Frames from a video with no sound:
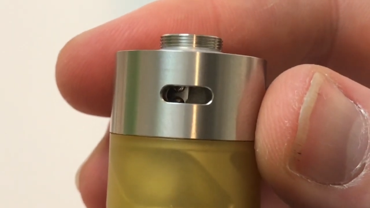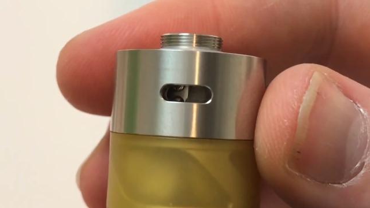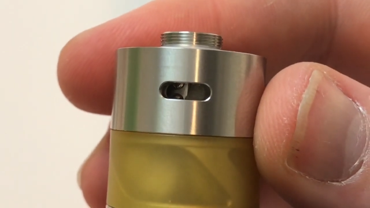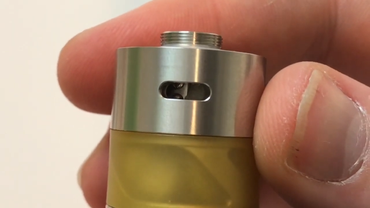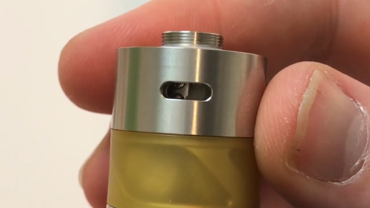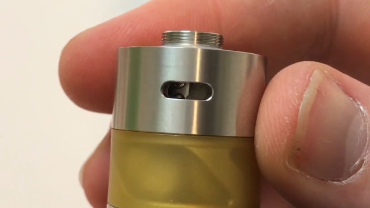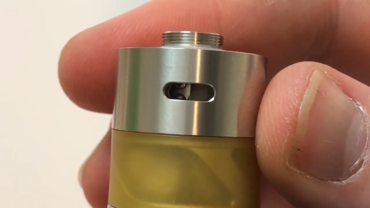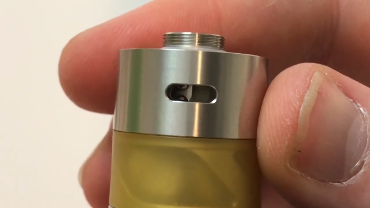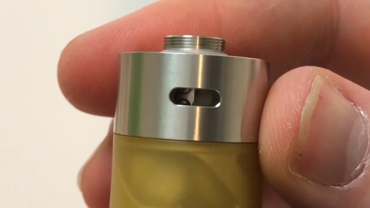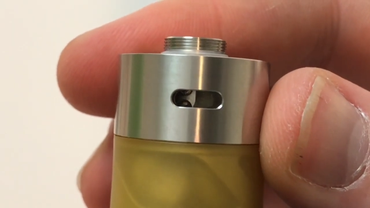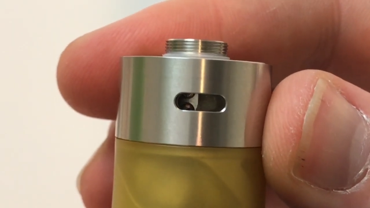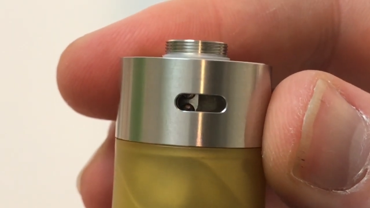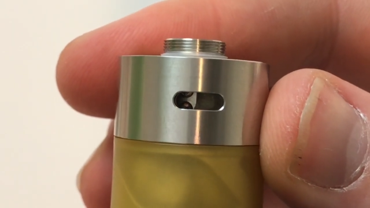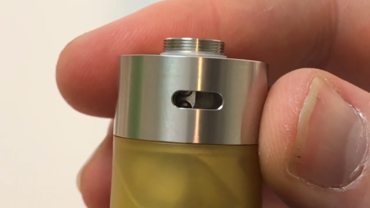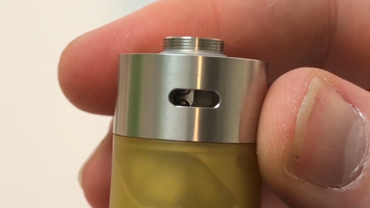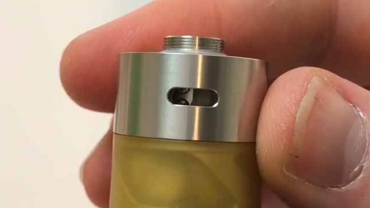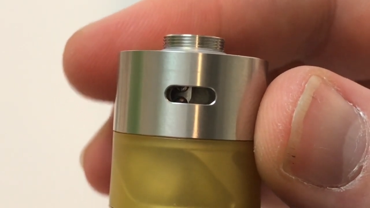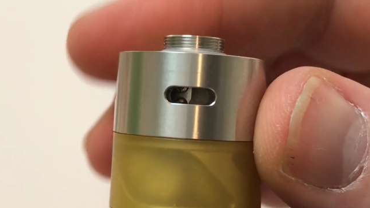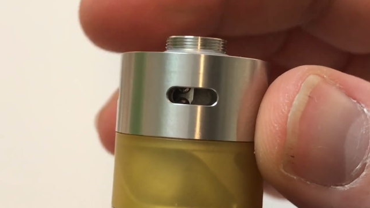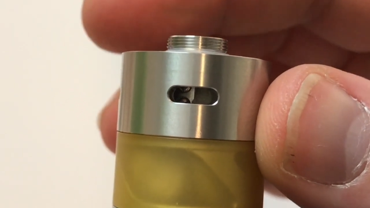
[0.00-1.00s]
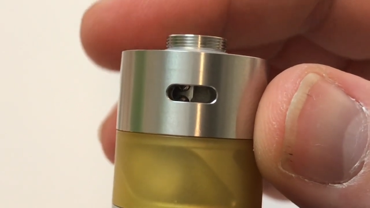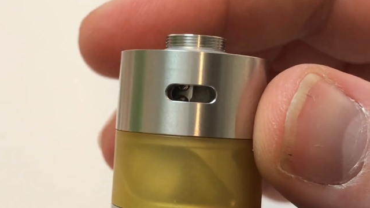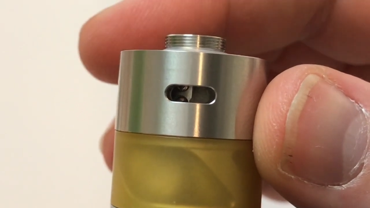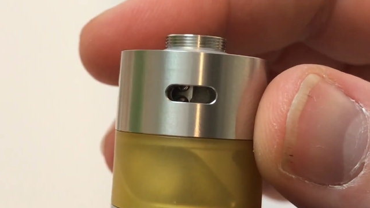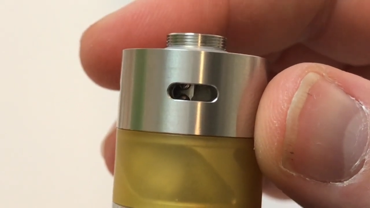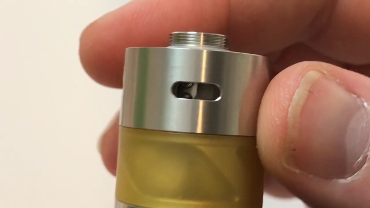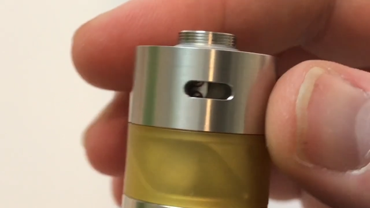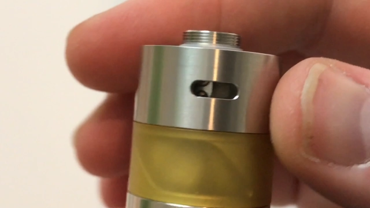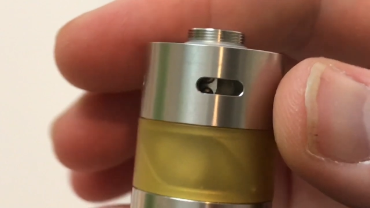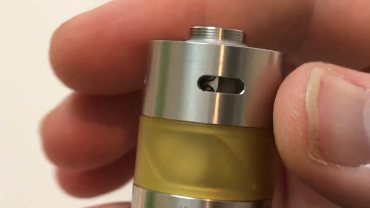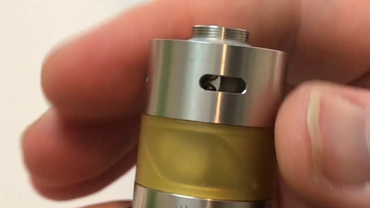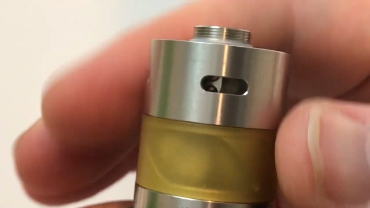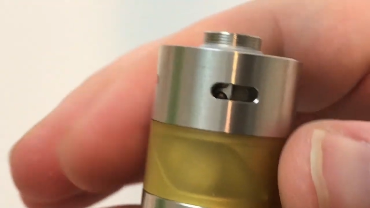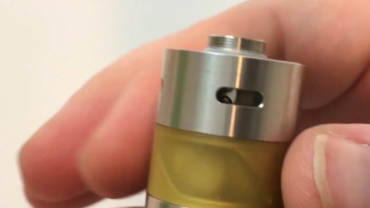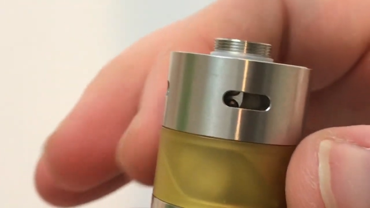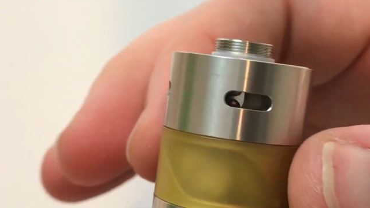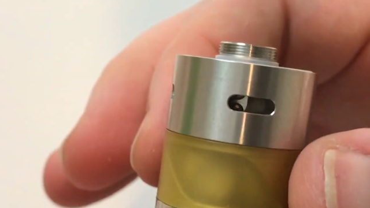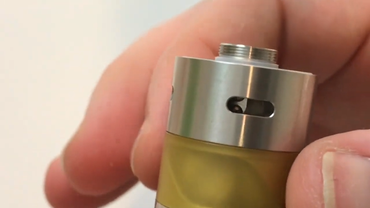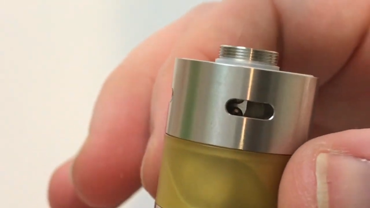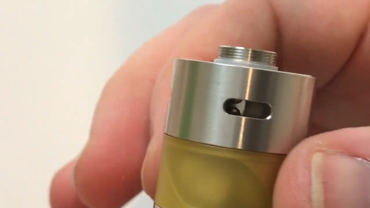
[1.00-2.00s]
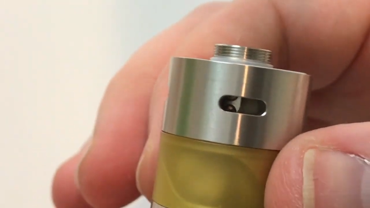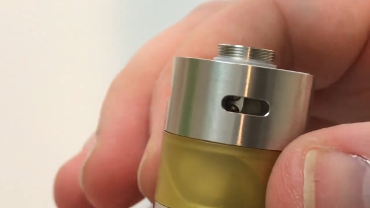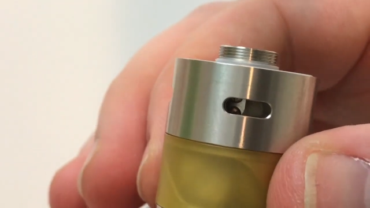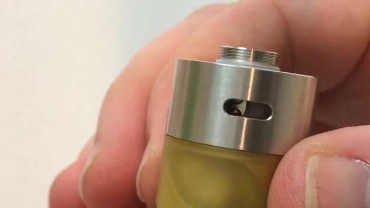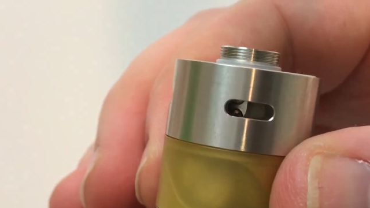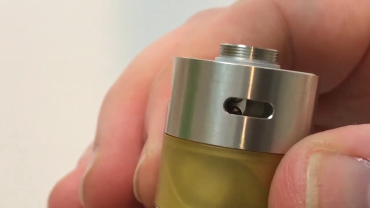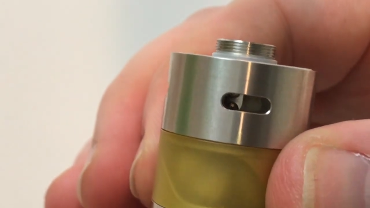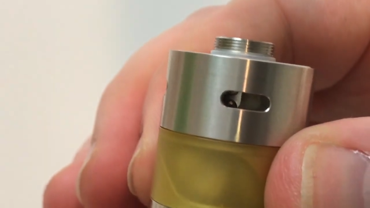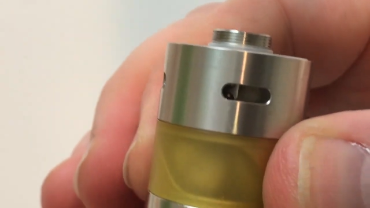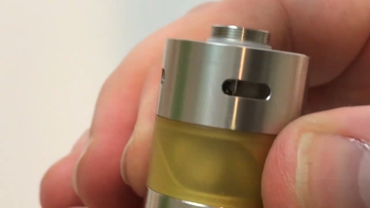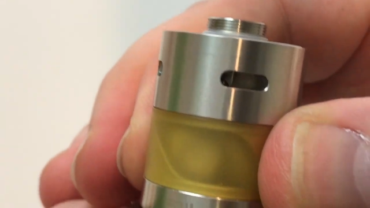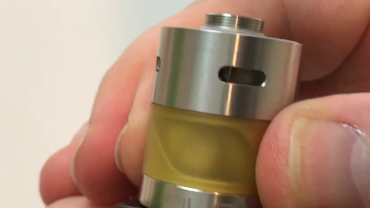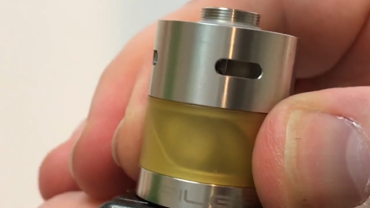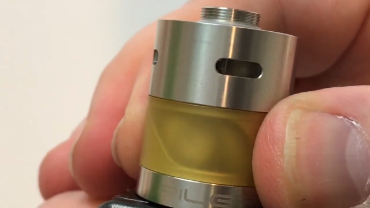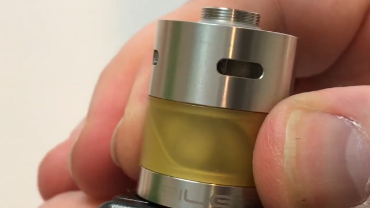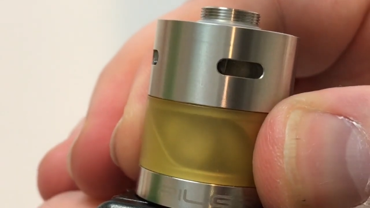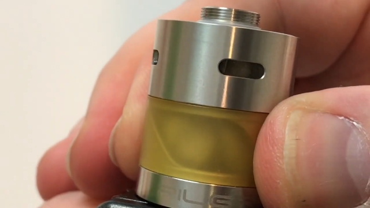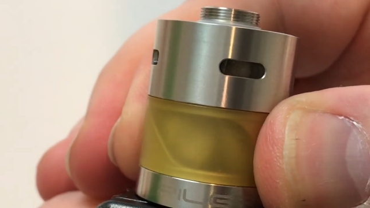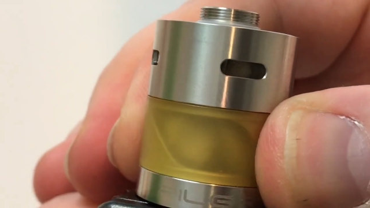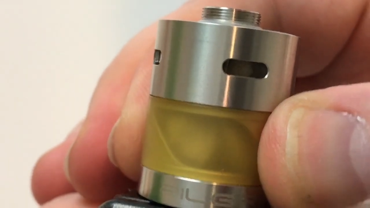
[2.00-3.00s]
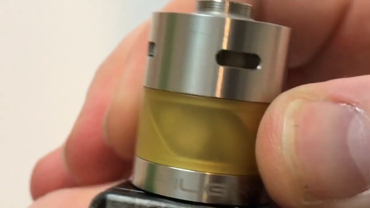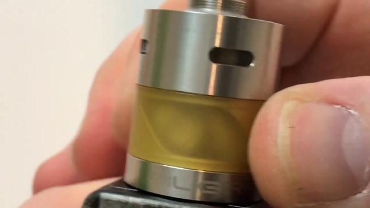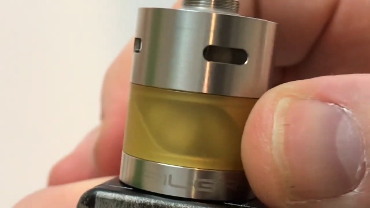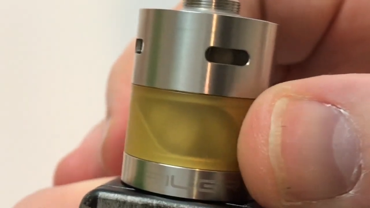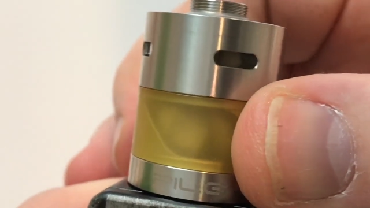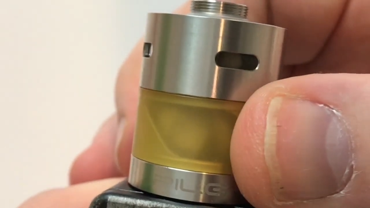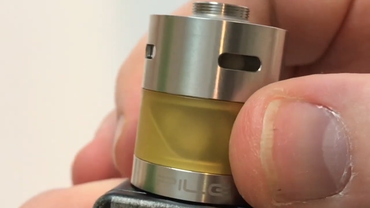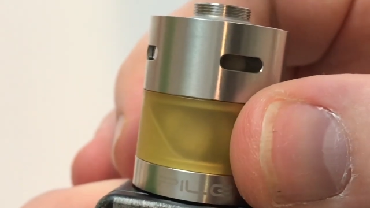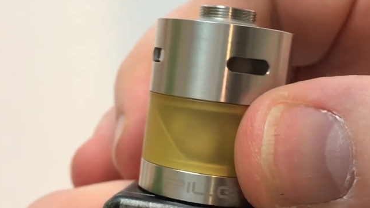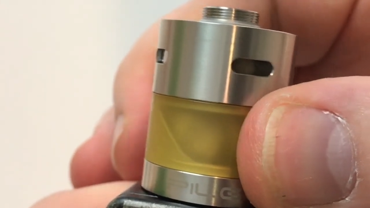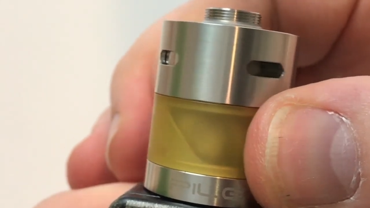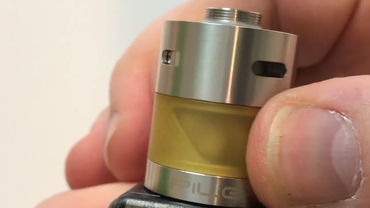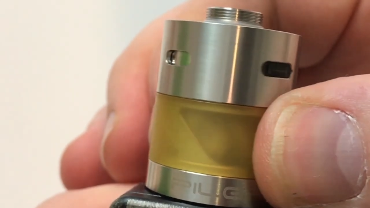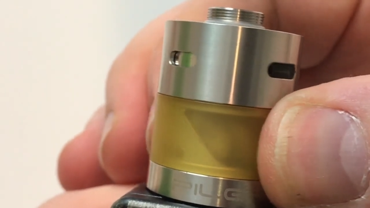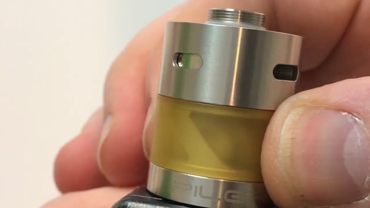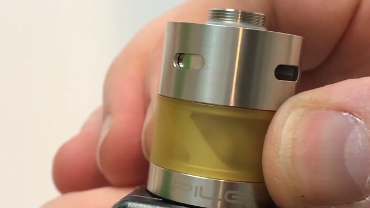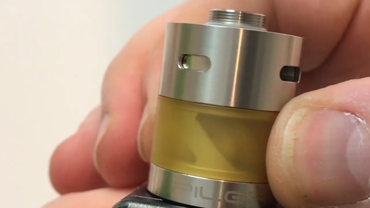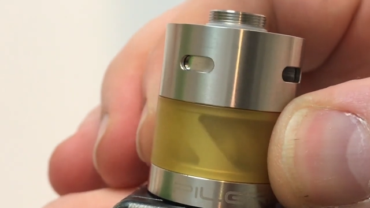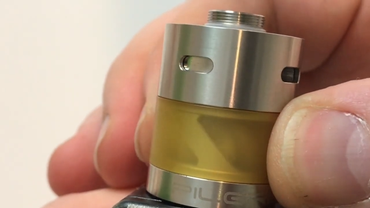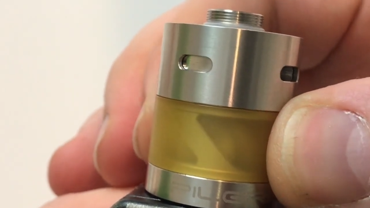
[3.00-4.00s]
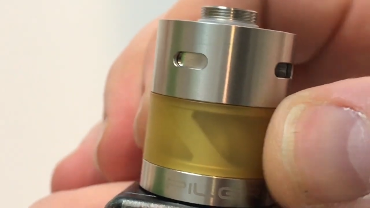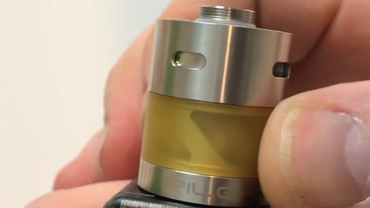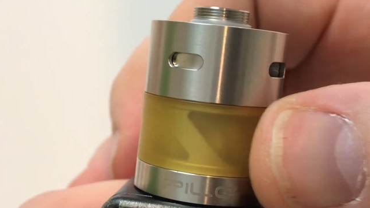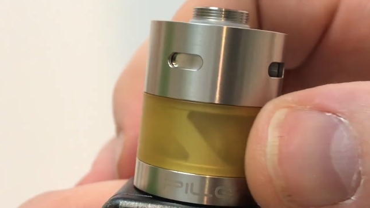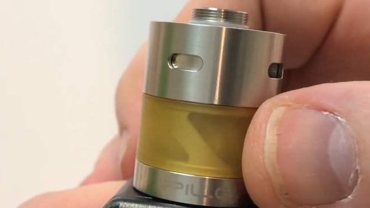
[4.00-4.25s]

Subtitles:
No face is visible, so there are no lips to read.